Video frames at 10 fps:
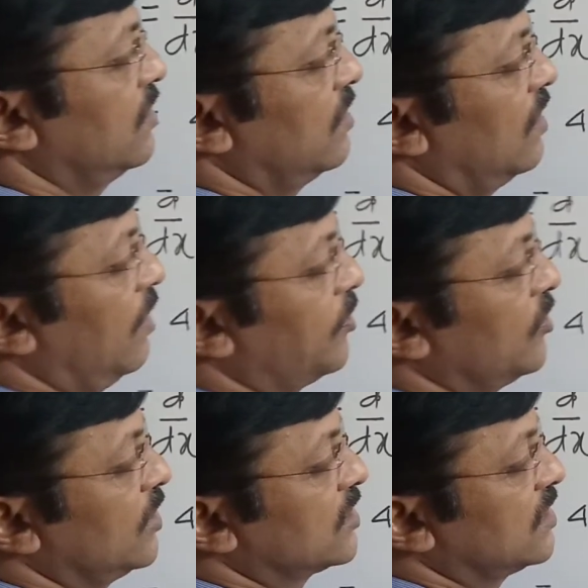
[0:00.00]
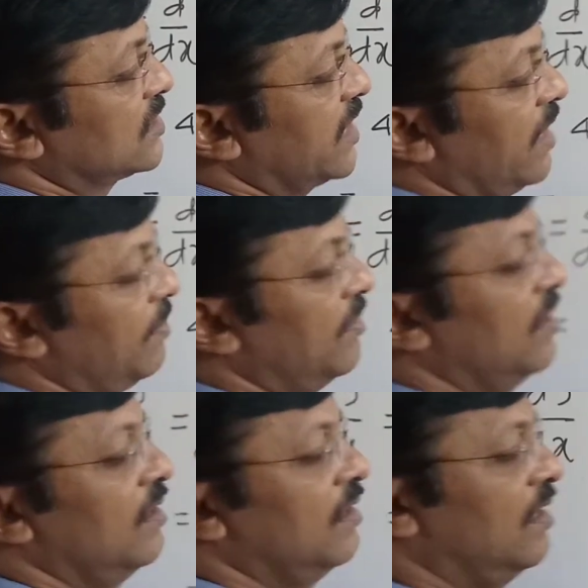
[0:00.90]
up to this the same.
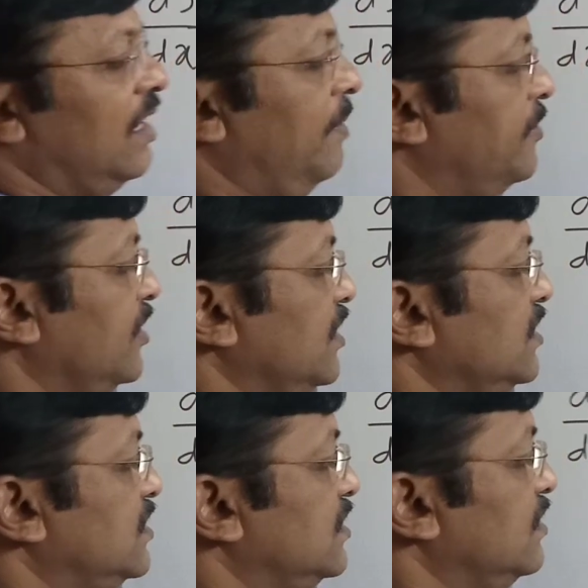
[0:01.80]
After this